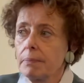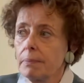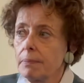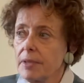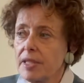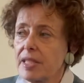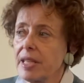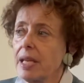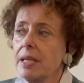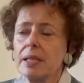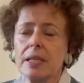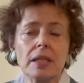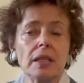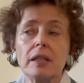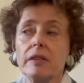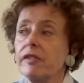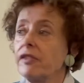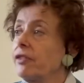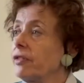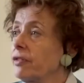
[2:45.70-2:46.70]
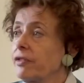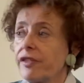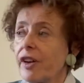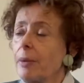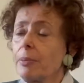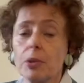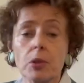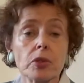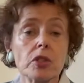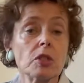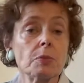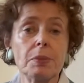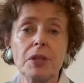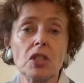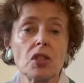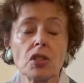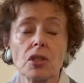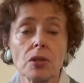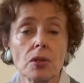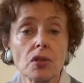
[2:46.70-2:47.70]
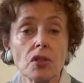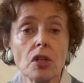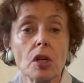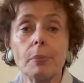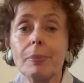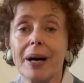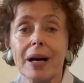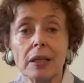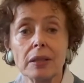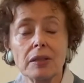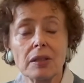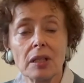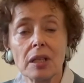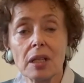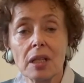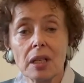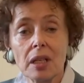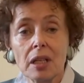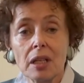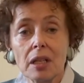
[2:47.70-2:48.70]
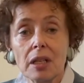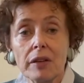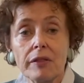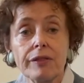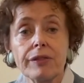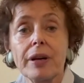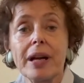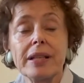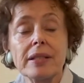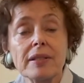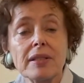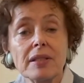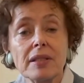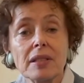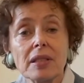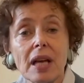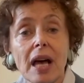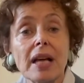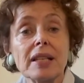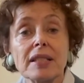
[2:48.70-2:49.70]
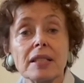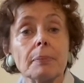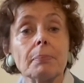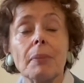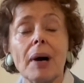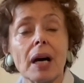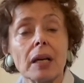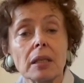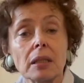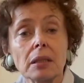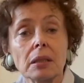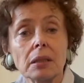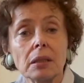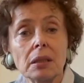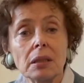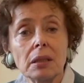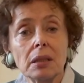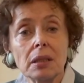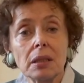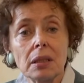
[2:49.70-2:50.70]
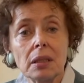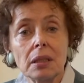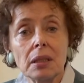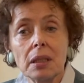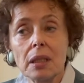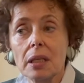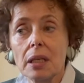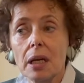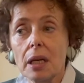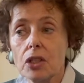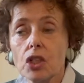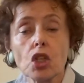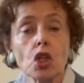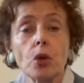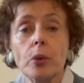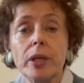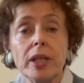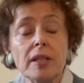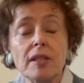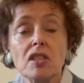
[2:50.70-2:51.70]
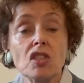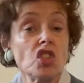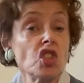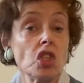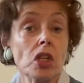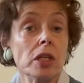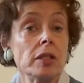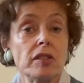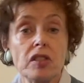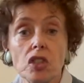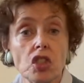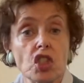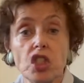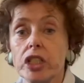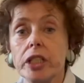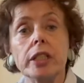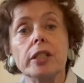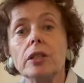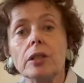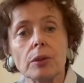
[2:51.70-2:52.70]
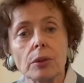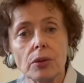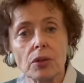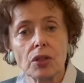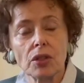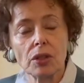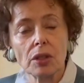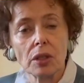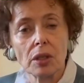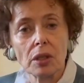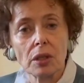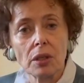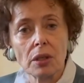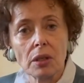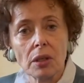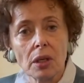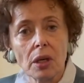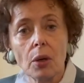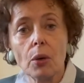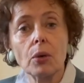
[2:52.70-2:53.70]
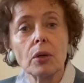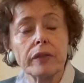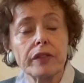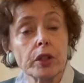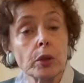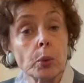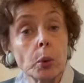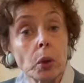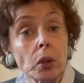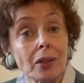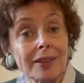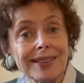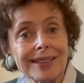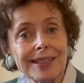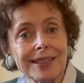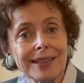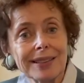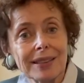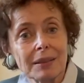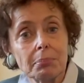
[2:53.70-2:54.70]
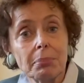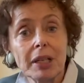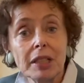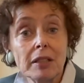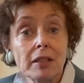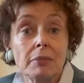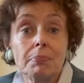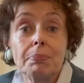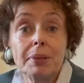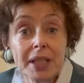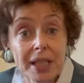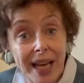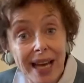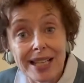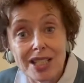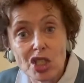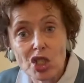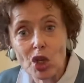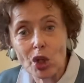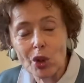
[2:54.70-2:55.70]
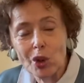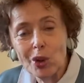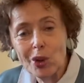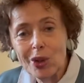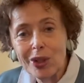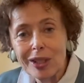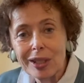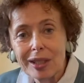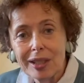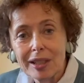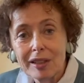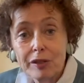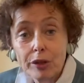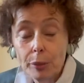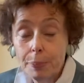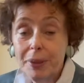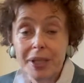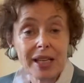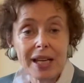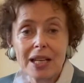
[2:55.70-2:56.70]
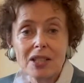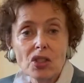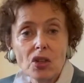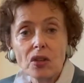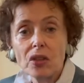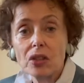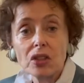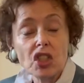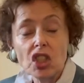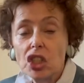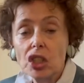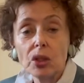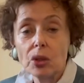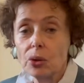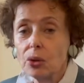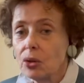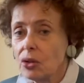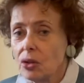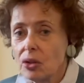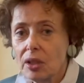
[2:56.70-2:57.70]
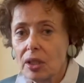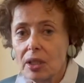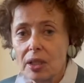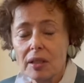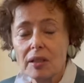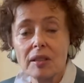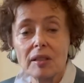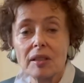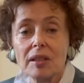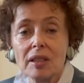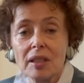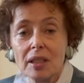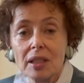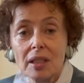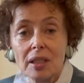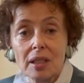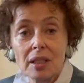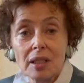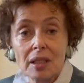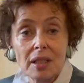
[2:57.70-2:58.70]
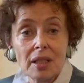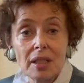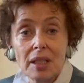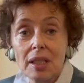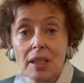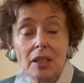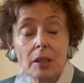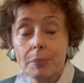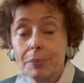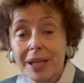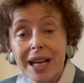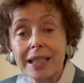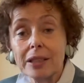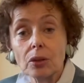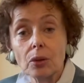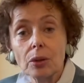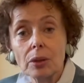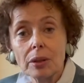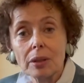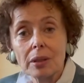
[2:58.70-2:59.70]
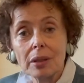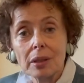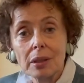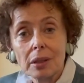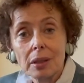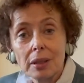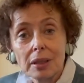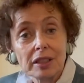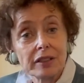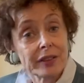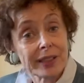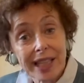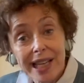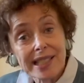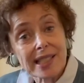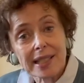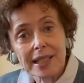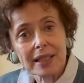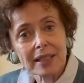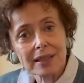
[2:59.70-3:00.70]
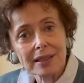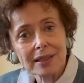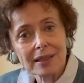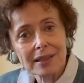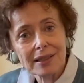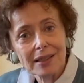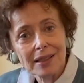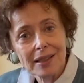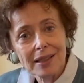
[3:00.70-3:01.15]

sending fabulous speeches about France as a model, showing its genius all over the world. But Picasso, for Picasso, the genius is in the Prado, it is Velázquez,